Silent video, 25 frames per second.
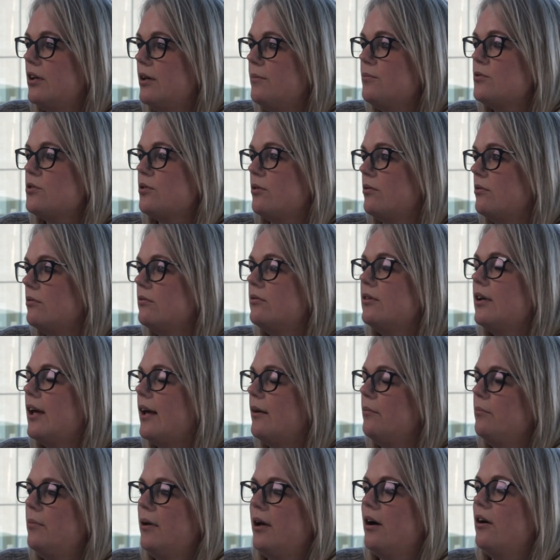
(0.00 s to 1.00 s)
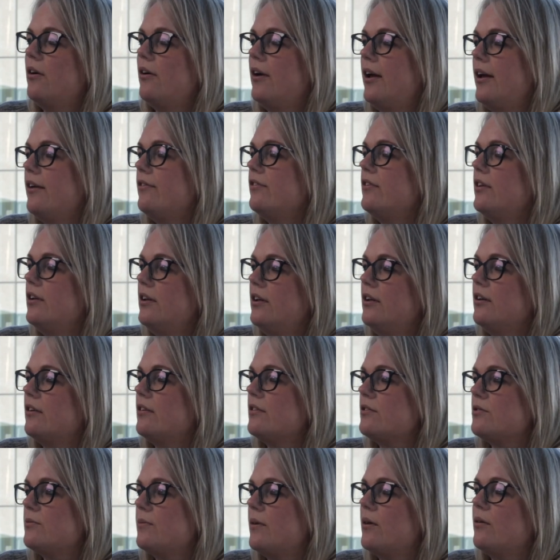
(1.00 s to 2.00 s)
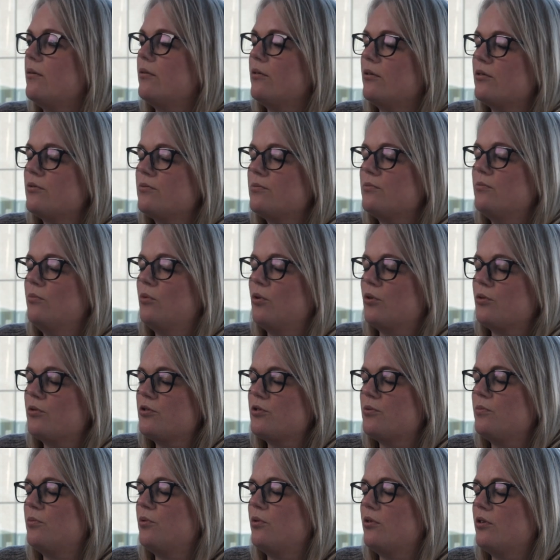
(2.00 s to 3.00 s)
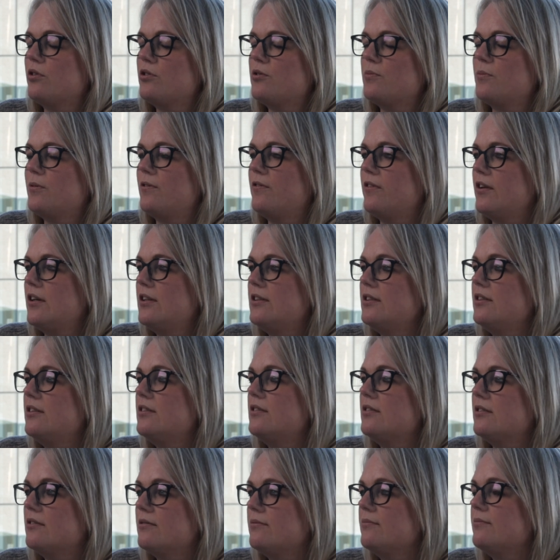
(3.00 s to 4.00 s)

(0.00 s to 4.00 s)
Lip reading: keeps on getting better every year as well. There's more support is provided.